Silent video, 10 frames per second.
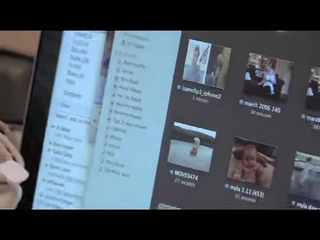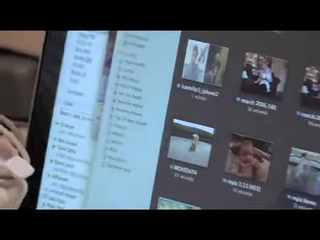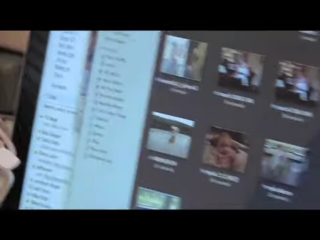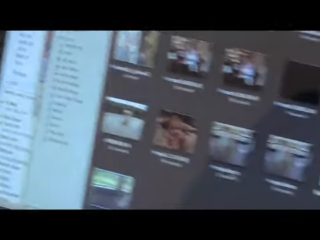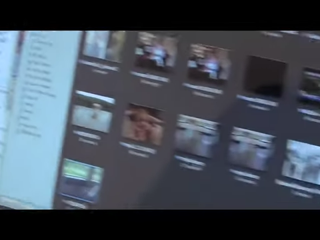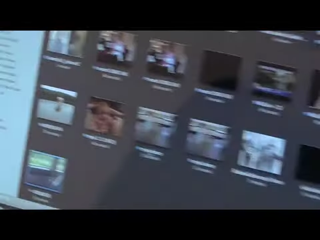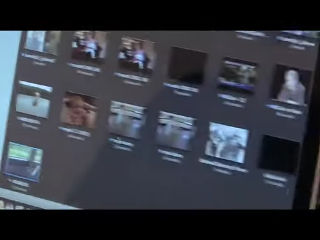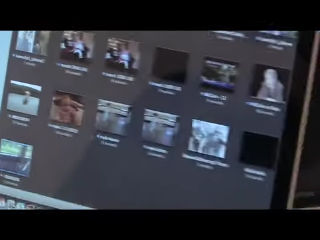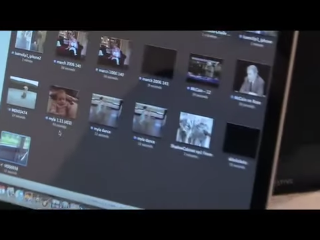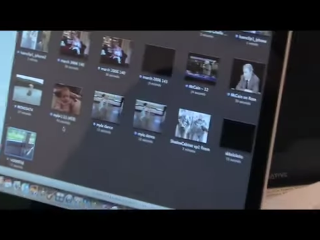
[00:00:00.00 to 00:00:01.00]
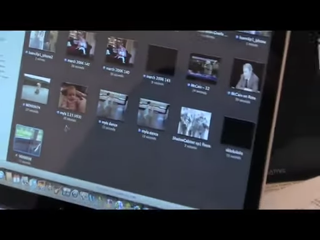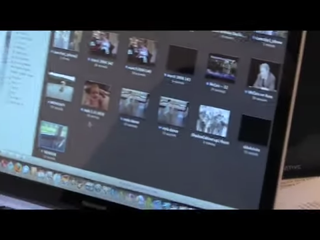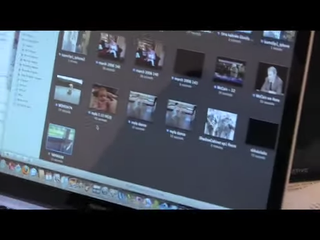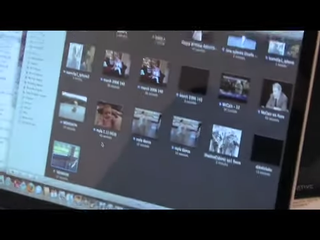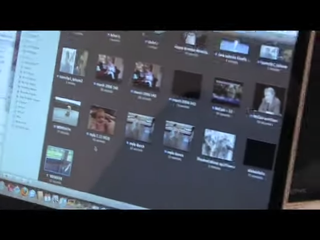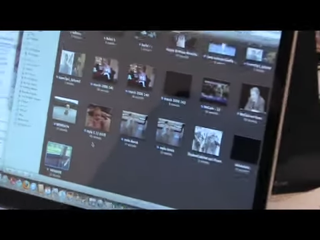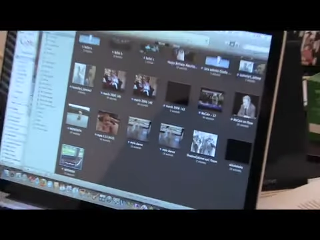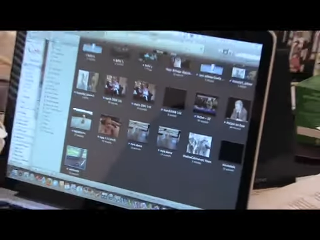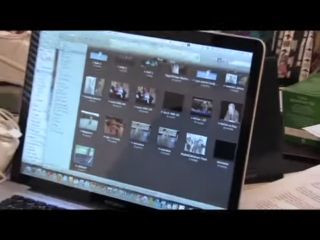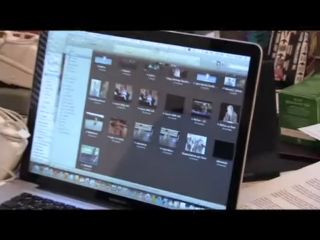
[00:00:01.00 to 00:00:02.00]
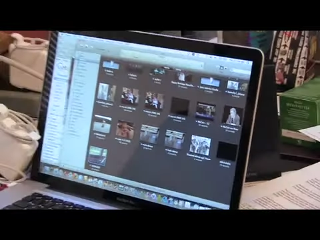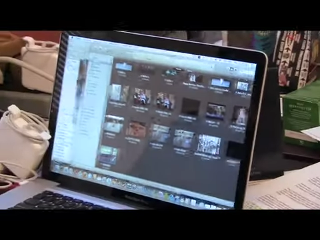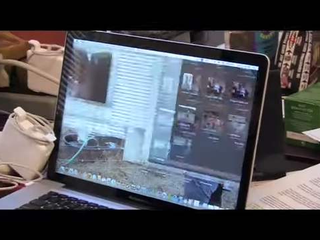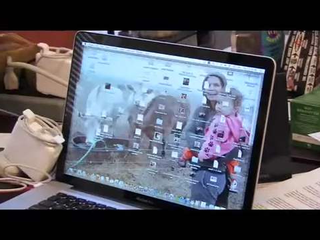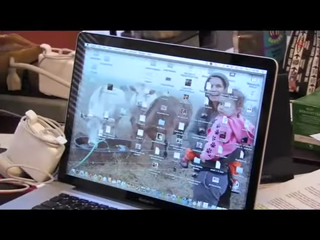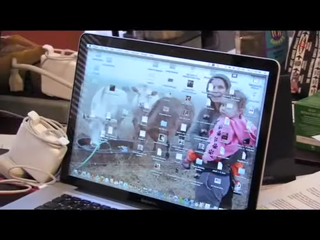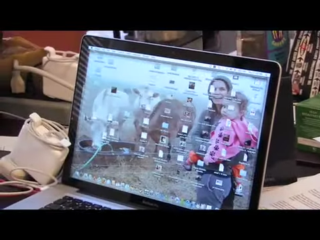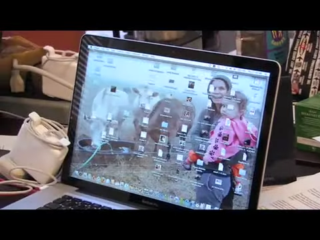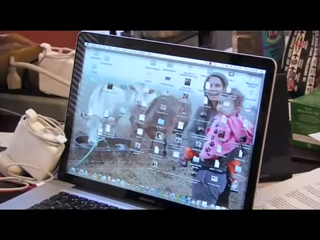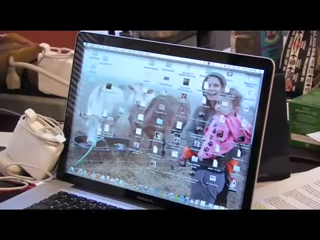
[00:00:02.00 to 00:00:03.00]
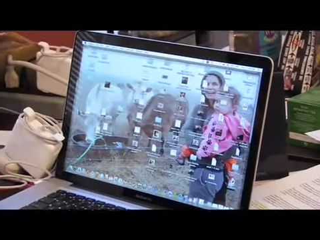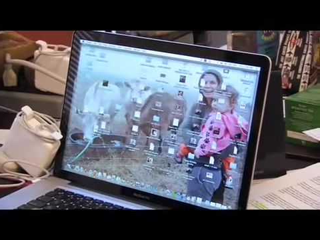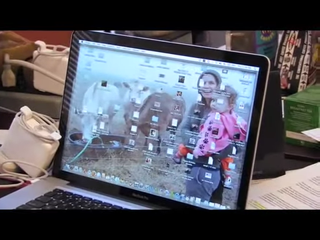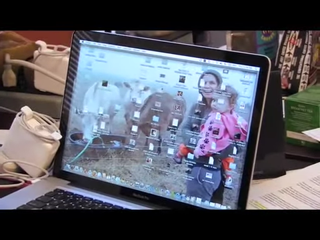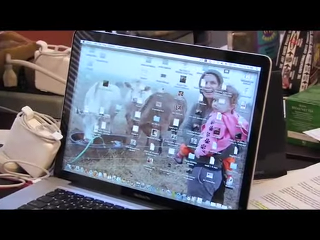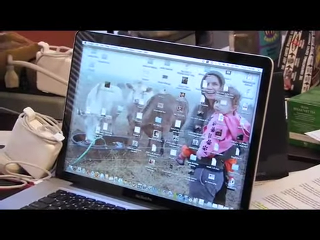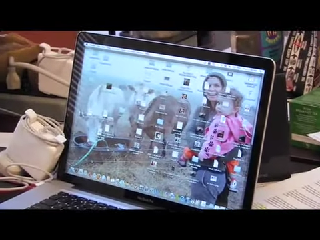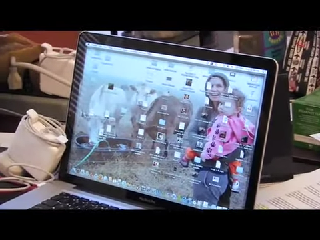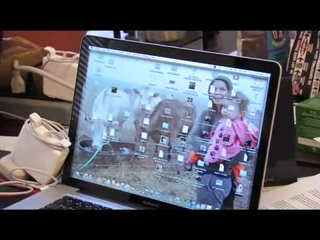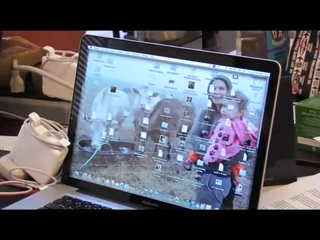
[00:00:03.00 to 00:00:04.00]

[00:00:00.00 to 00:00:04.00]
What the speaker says: No face is visible, so there are no lips to read.